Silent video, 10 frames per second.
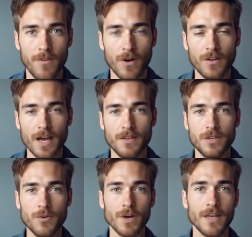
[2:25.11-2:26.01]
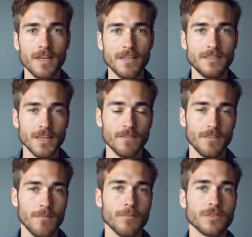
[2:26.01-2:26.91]
on how to quickly and safely
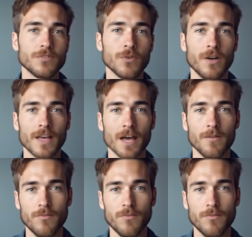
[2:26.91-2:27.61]
boost your account